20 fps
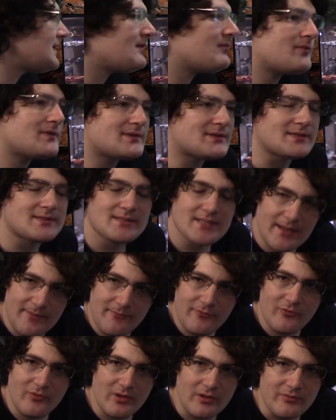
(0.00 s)
it was the same
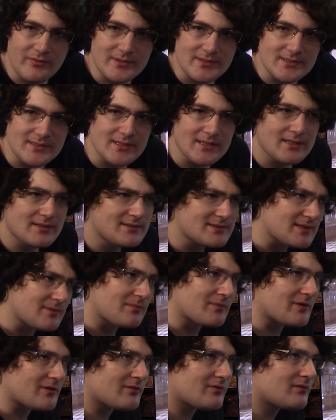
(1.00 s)
frequency,
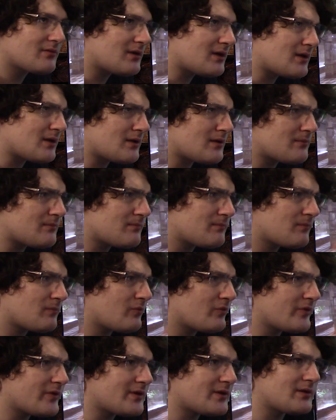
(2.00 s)
similar,
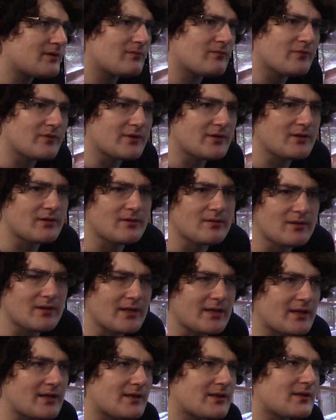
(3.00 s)
within the,
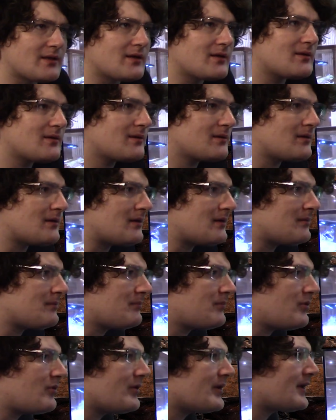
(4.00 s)
like, I think,
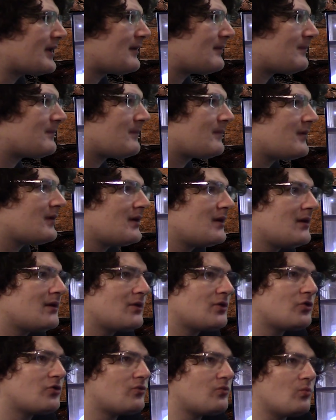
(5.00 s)
0.1
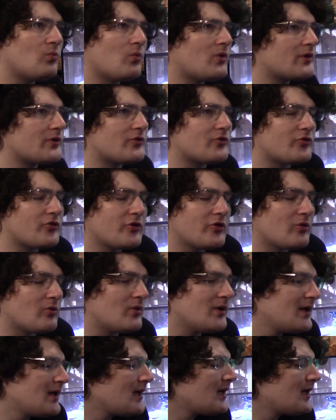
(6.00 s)
or 2